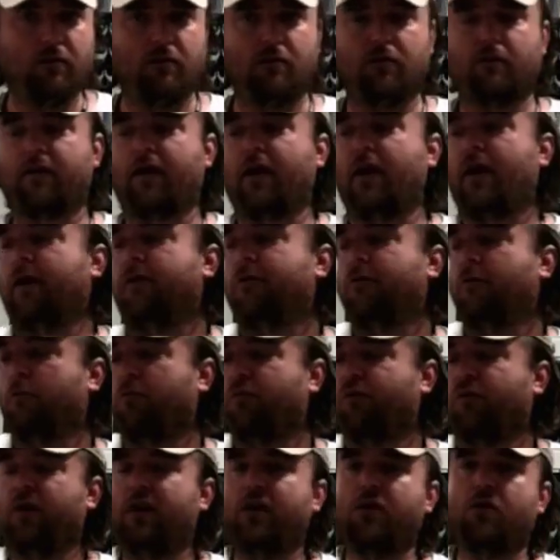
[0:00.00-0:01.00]
Okay, they're
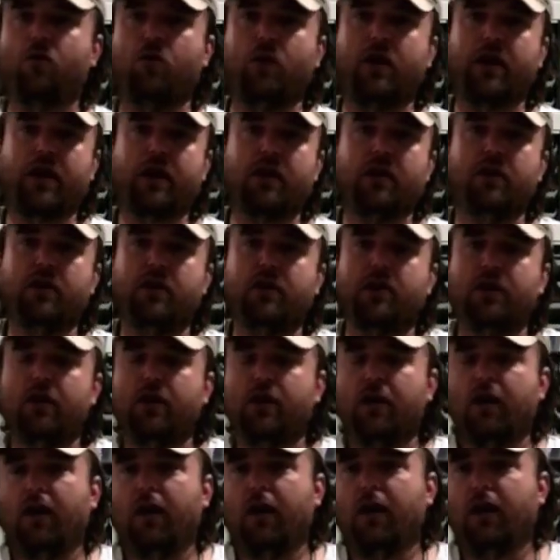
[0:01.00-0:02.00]
pretty quick.
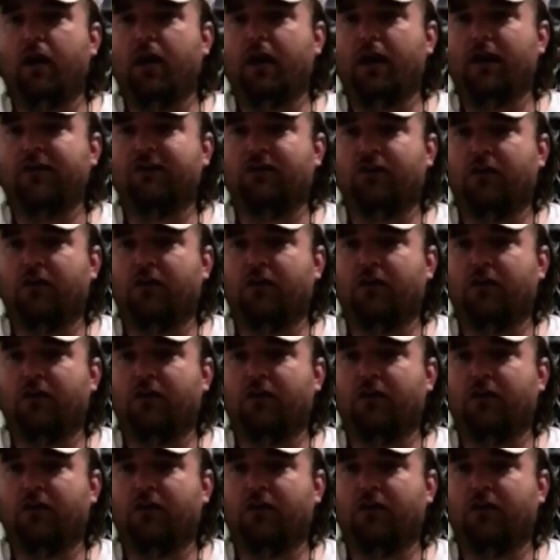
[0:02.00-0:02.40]
As